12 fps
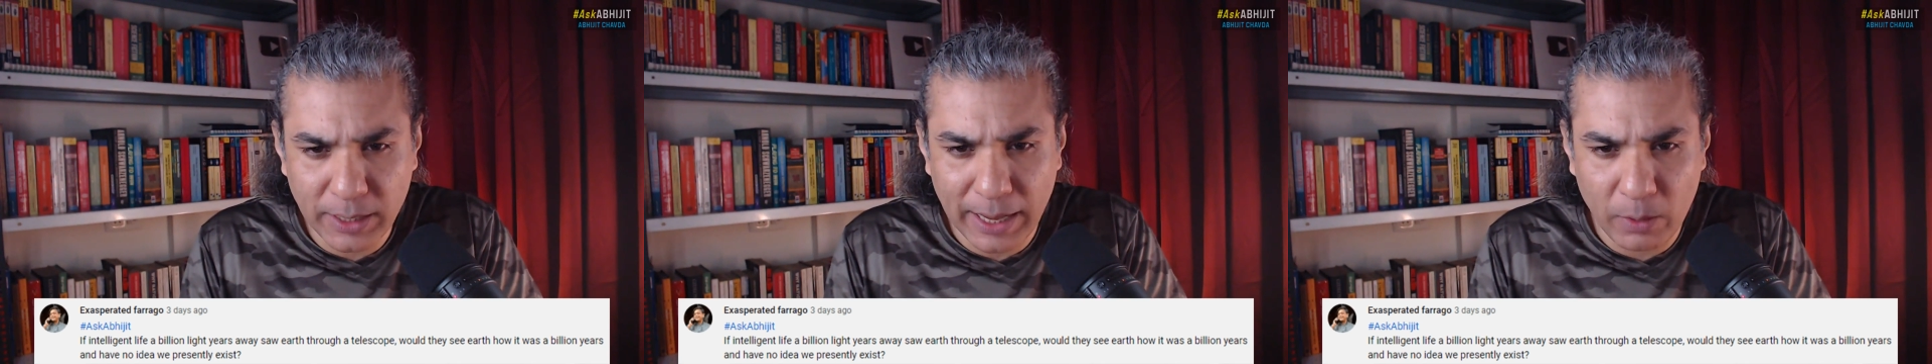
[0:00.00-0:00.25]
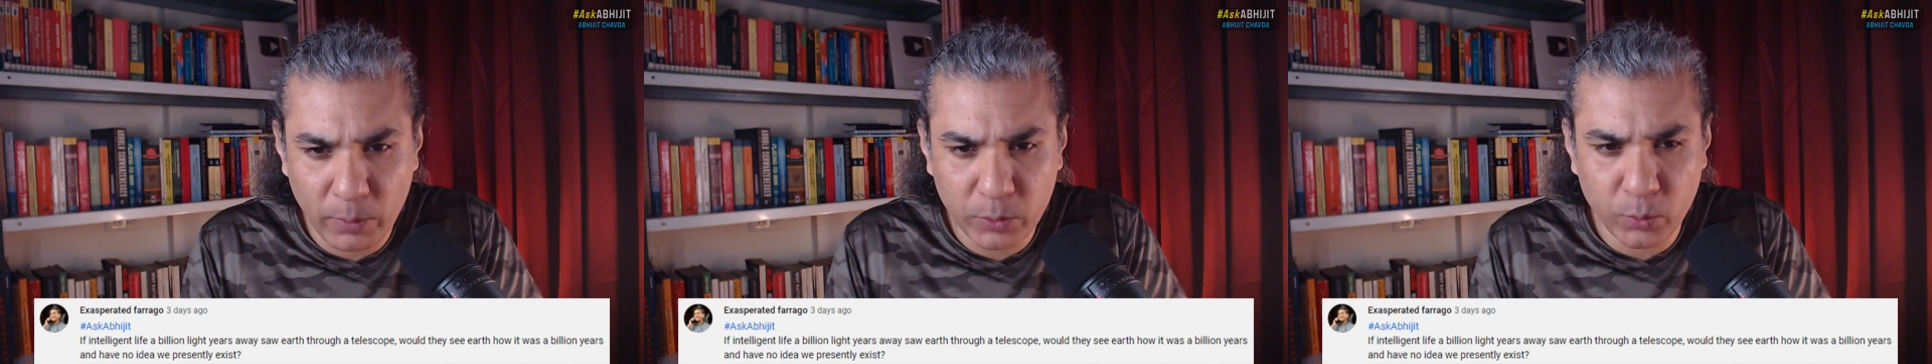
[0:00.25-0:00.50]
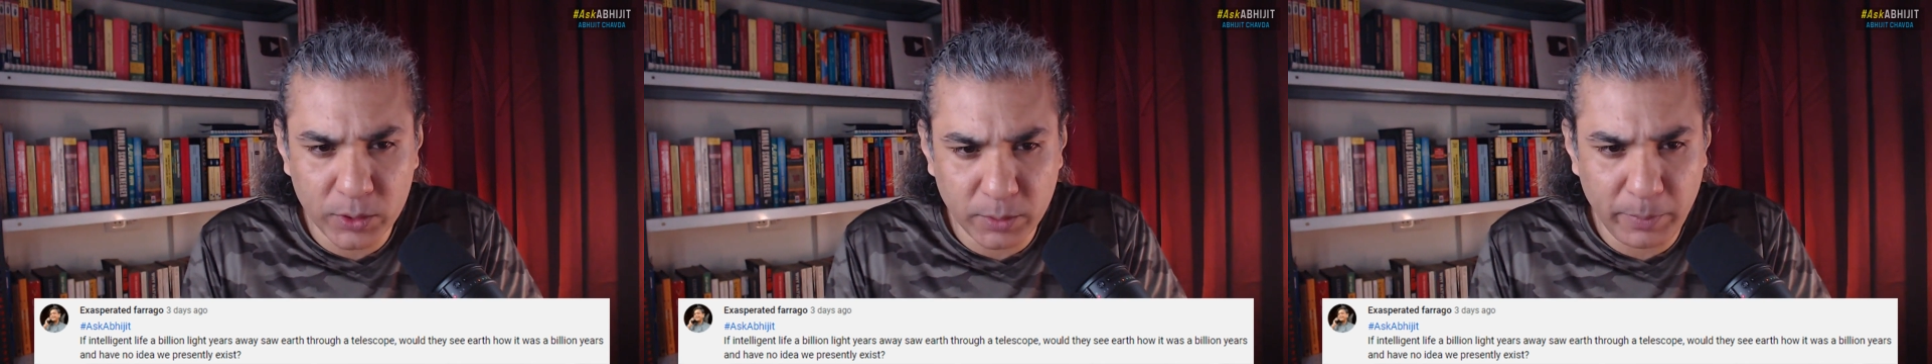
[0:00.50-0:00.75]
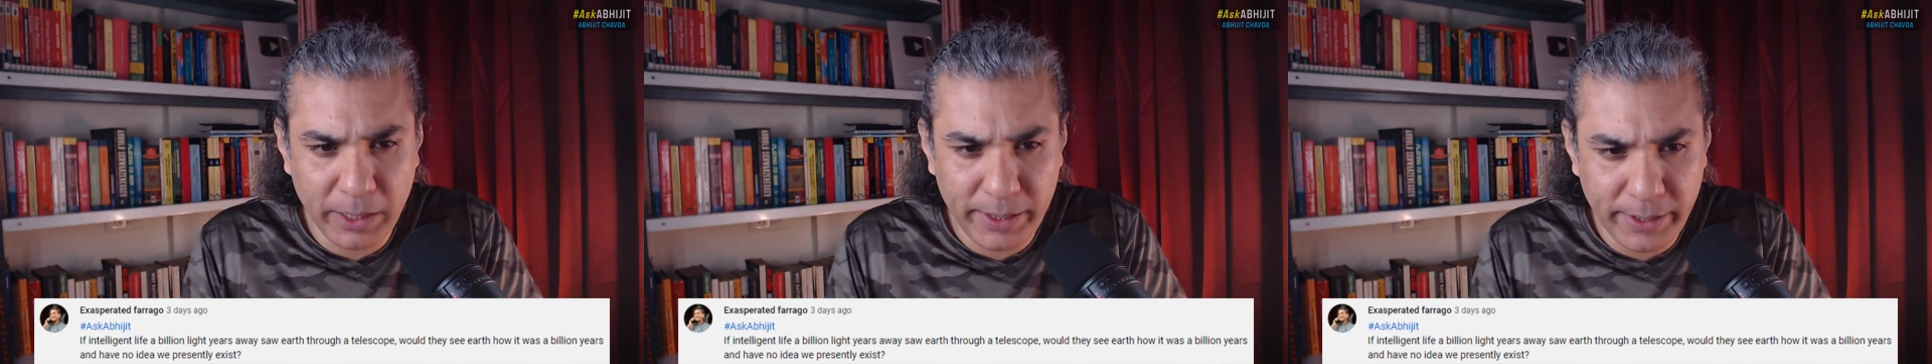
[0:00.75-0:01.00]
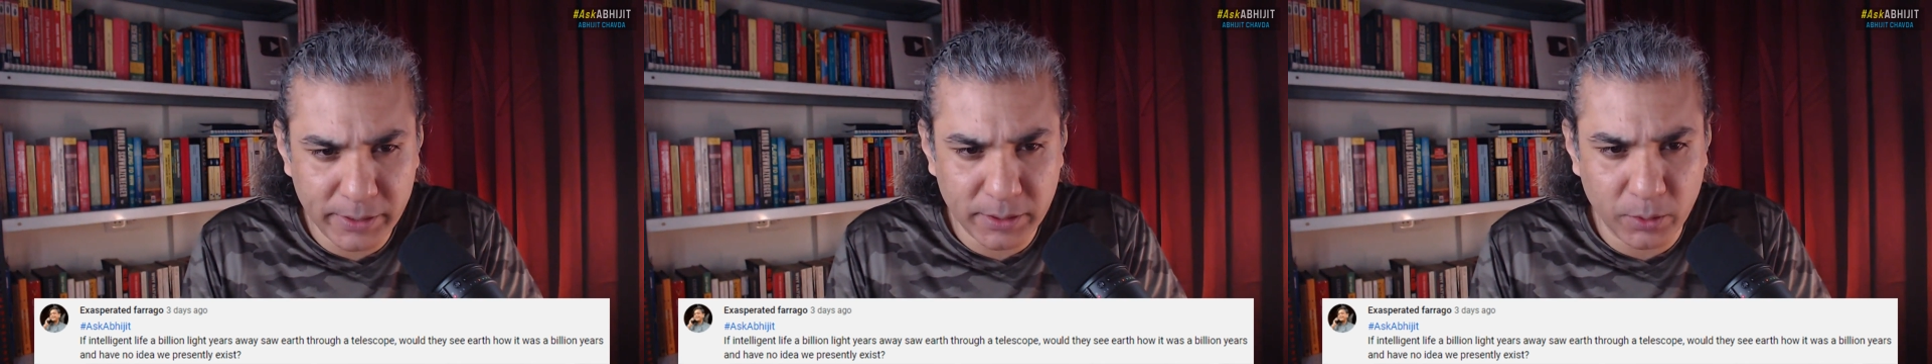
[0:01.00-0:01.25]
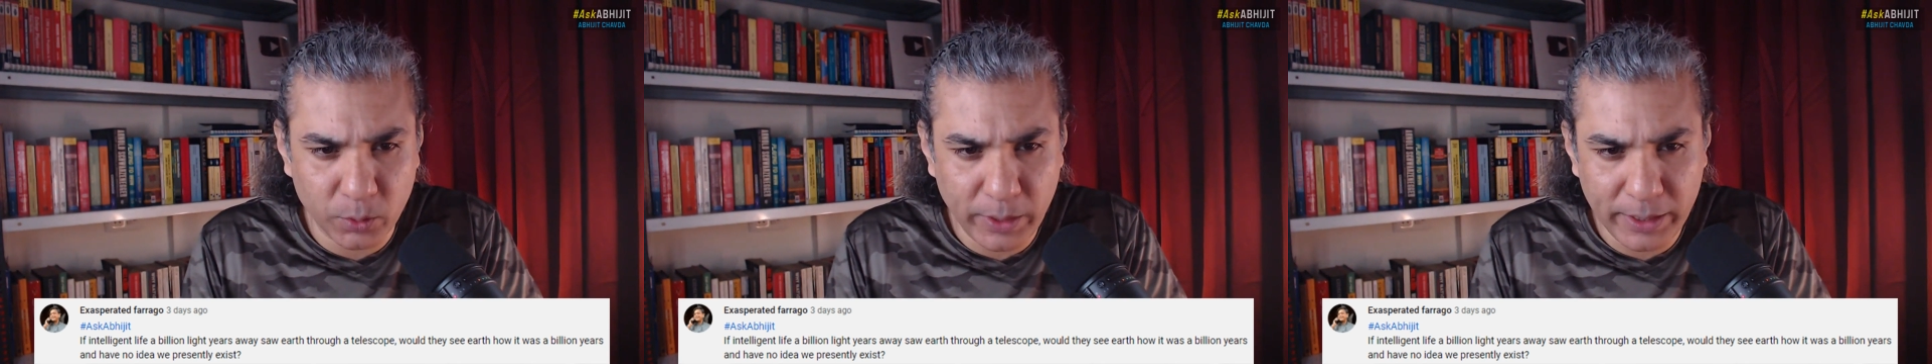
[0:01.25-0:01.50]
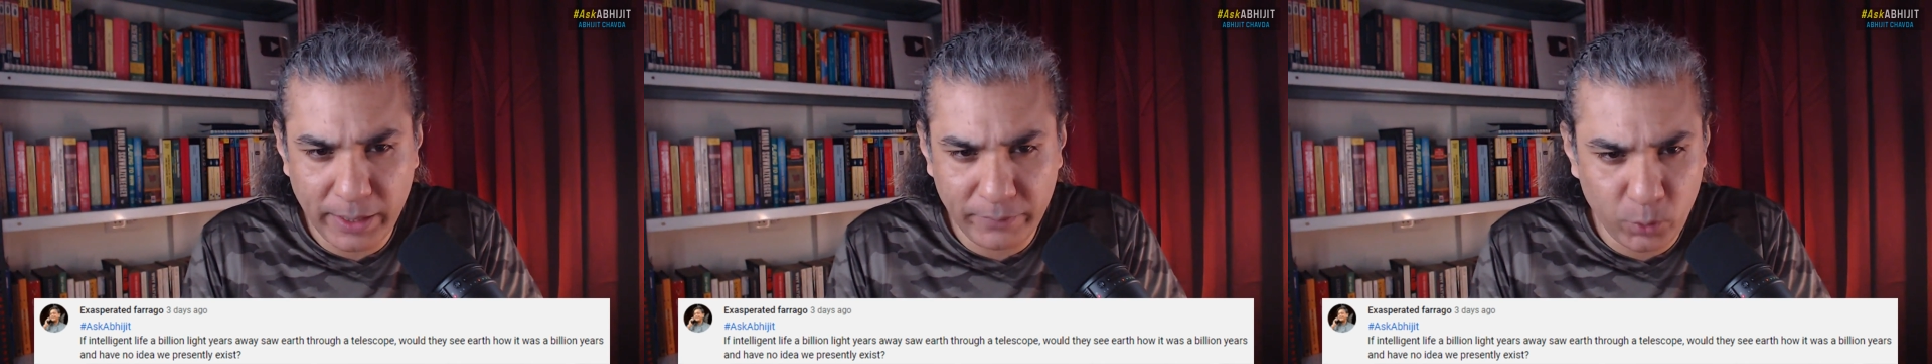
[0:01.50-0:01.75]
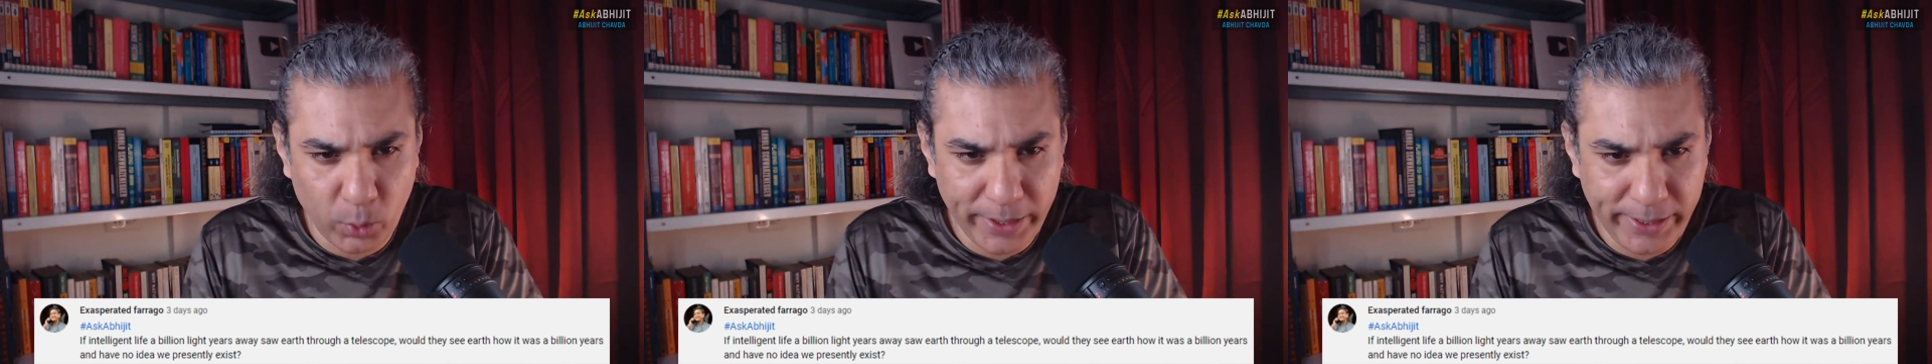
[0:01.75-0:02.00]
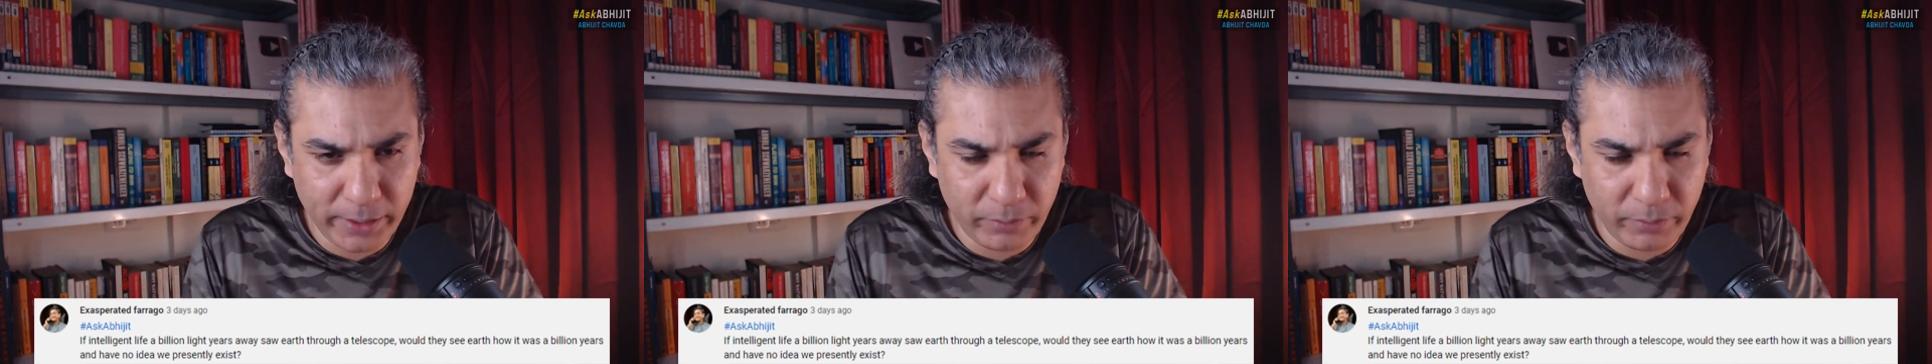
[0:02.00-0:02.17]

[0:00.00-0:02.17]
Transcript: how it was a billion years ago and have no idea